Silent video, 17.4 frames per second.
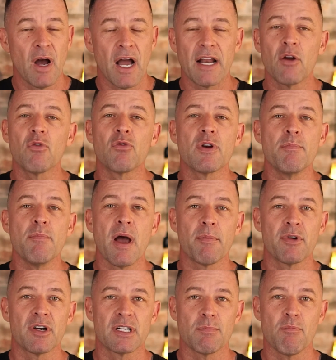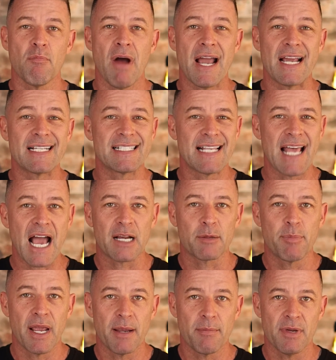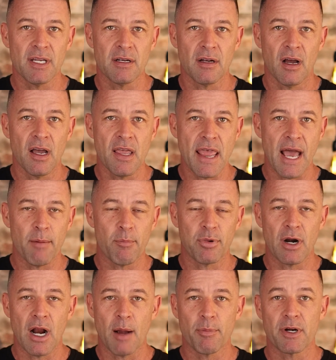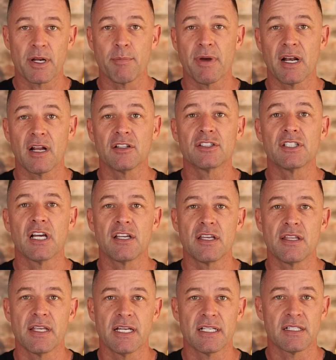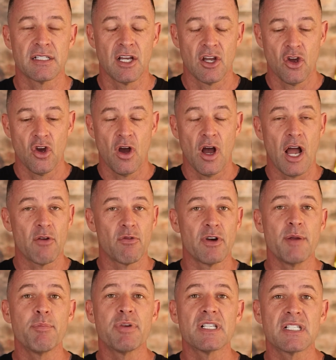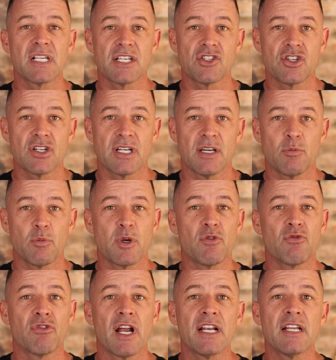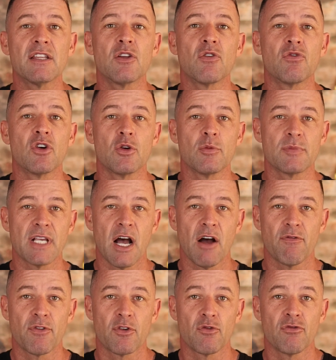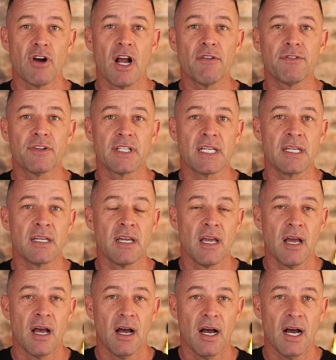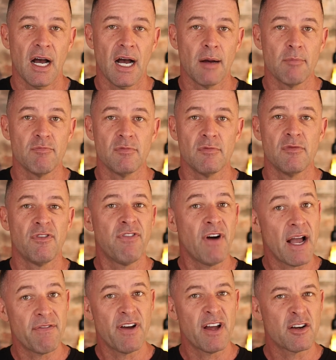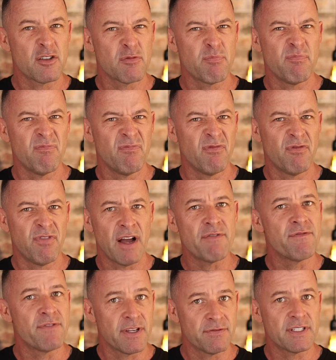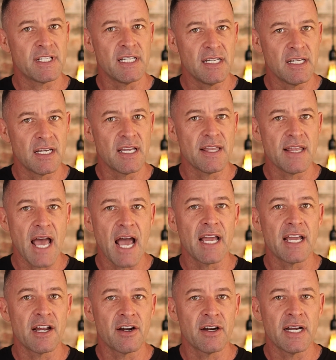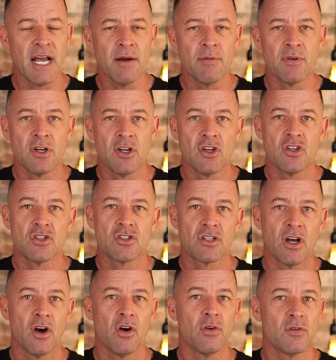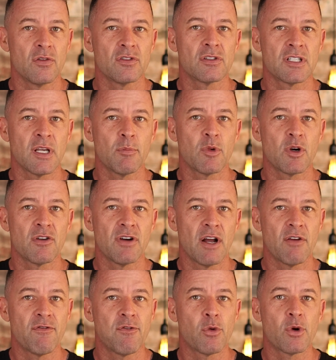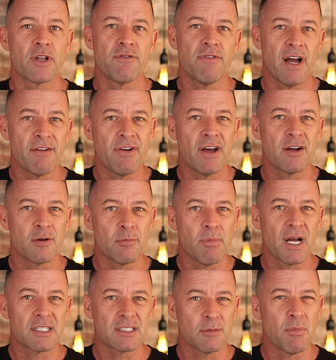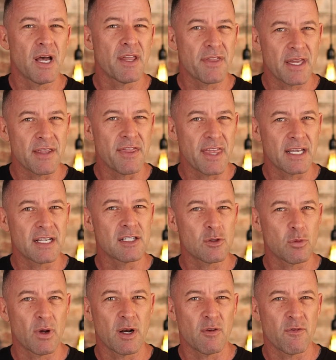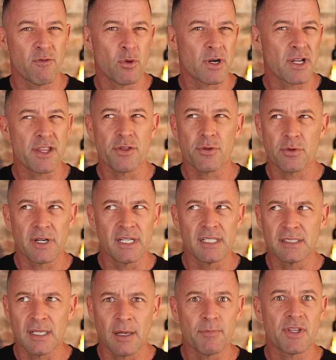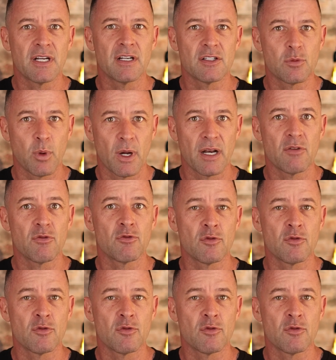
I don't remember my exact payment on that property, but I'll tell you this: I repositioned it. We rented the rooms out for roughly $500, $550 in that area. So somewhere around $4,500 a month, I think, is what it 43 something is what it